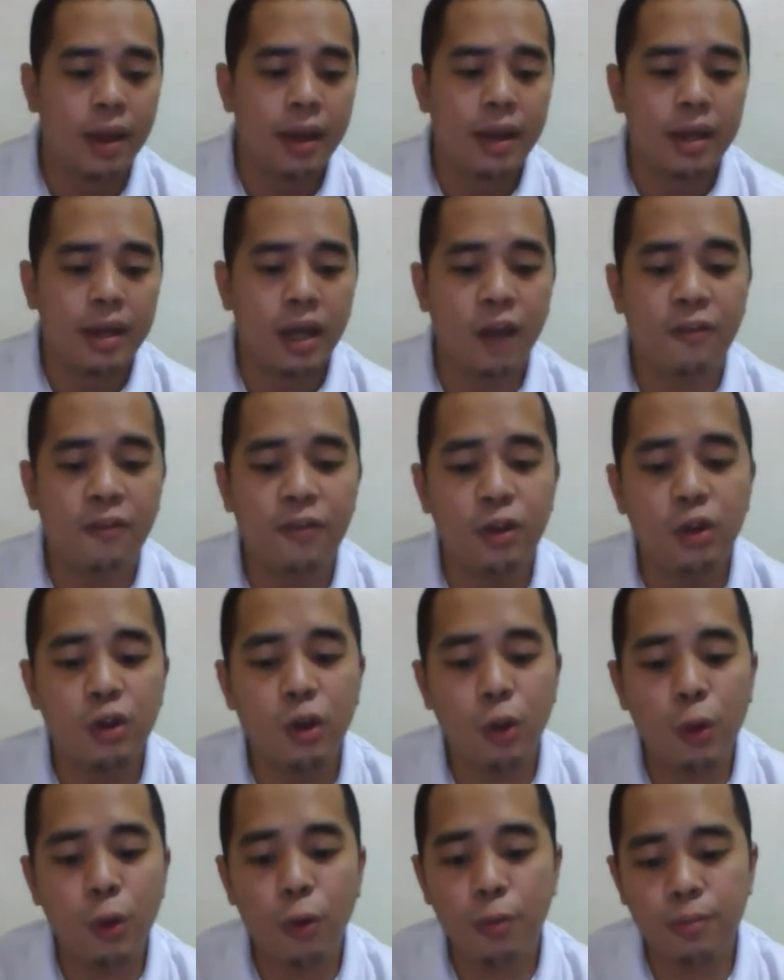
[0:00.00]
If you
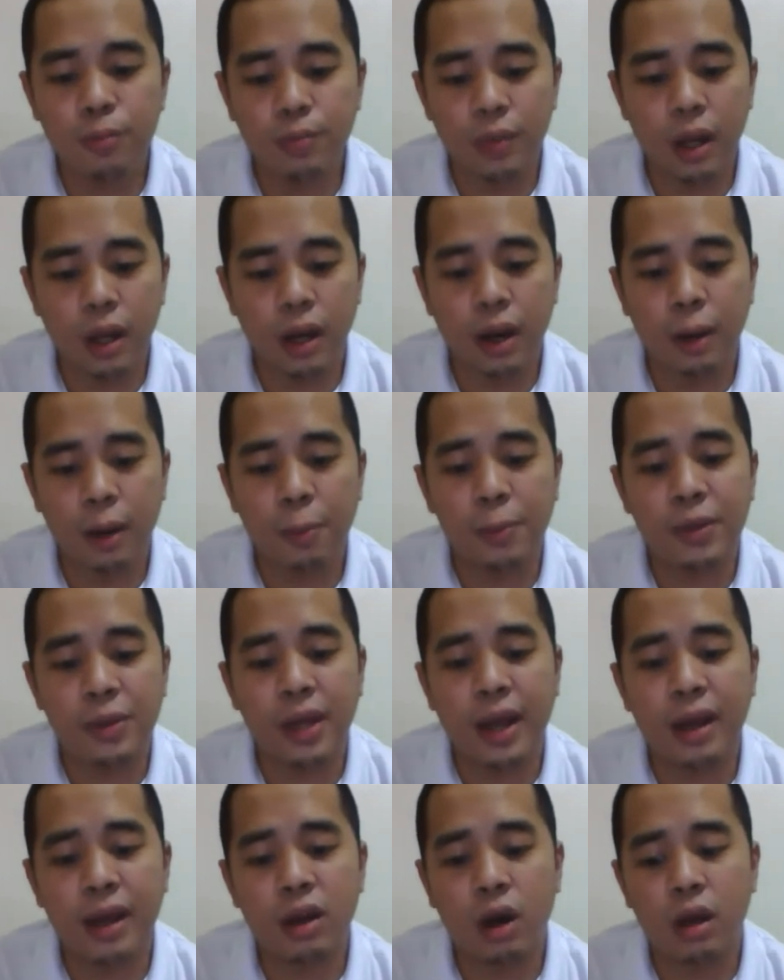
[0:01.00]
do plan
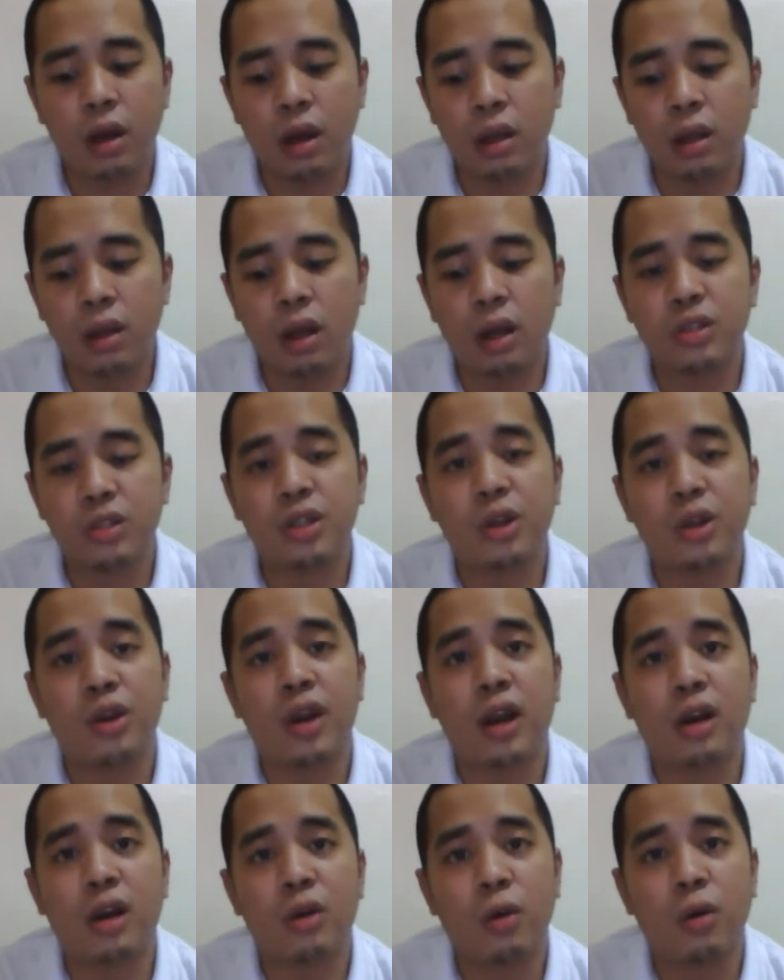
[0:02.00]
on enlarging your air
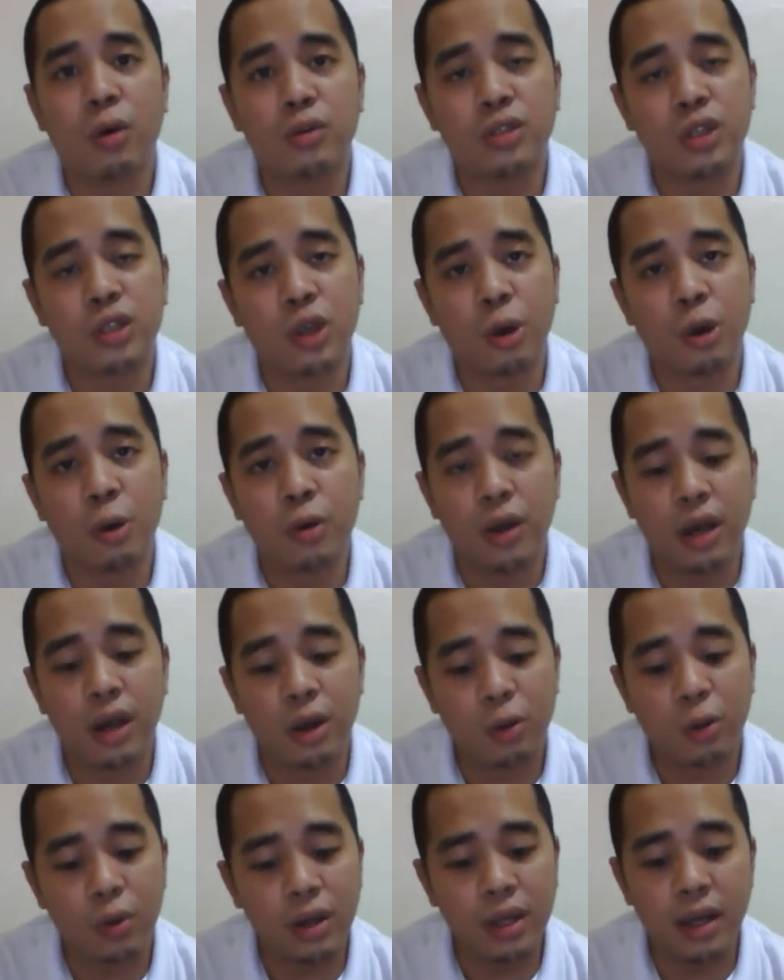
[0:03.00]
holes, though, it
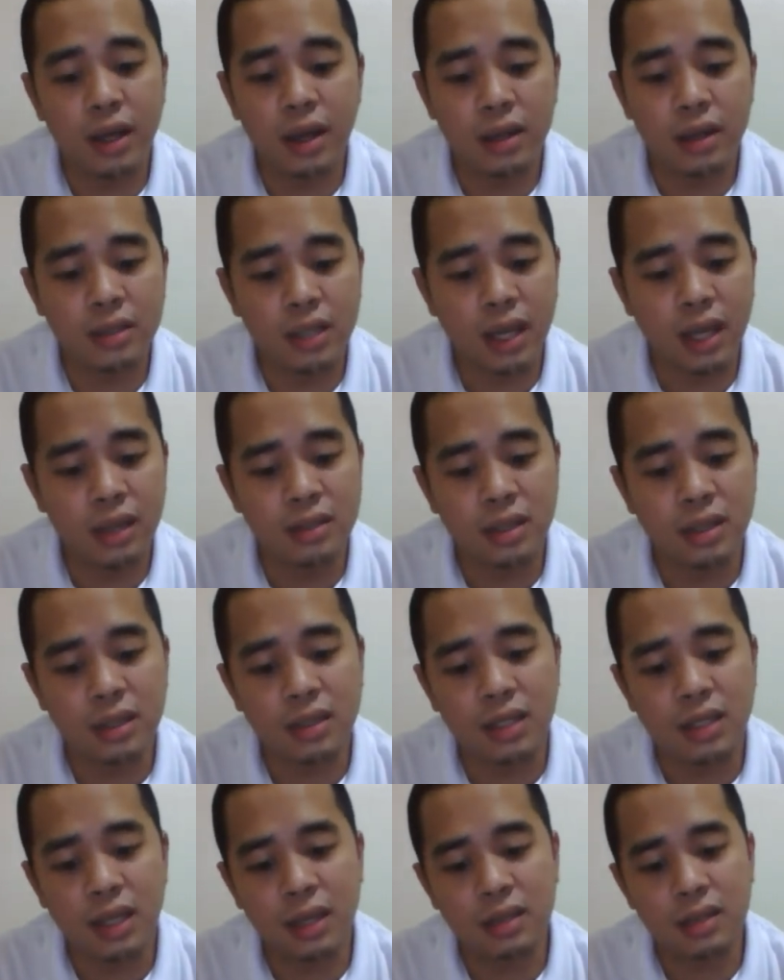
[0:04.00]
really is easy
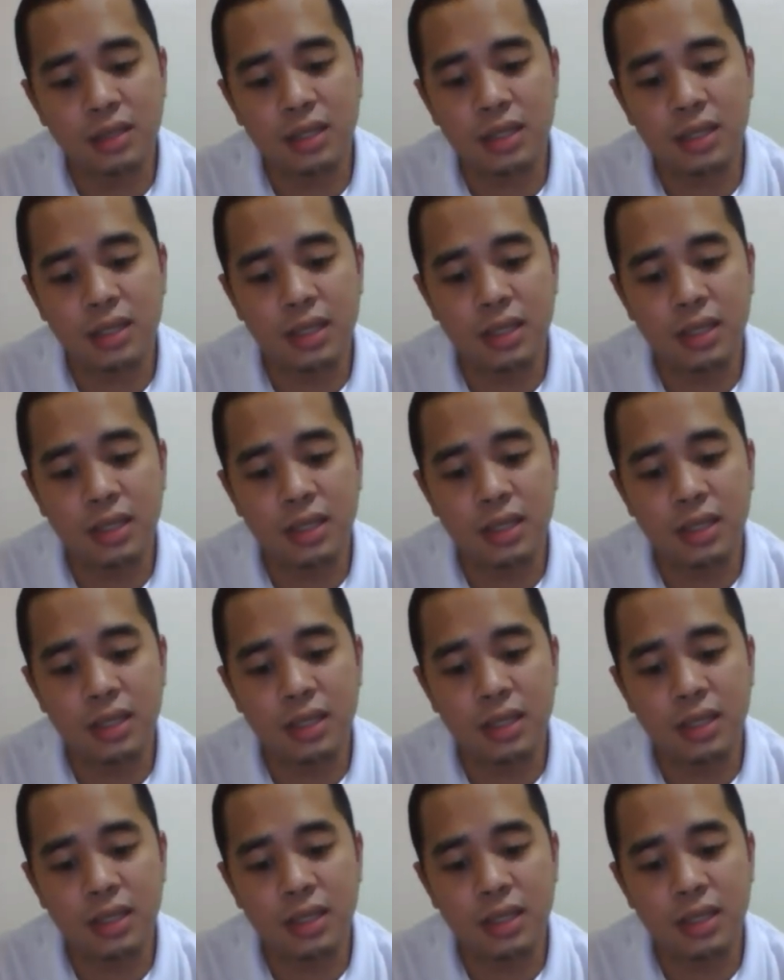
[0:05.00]
since